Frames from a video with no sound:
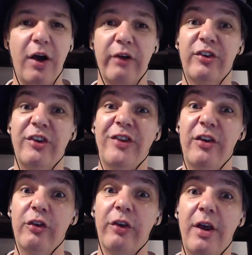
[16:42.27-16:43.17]
Artificial
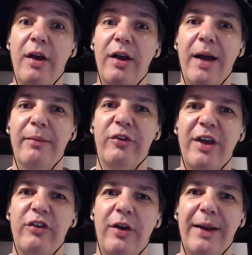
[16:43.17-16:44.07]
intelligence,
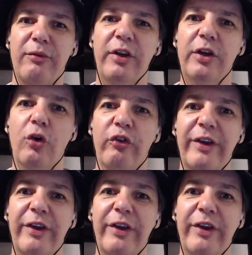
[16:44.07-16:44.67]
says you'll absolutely adore.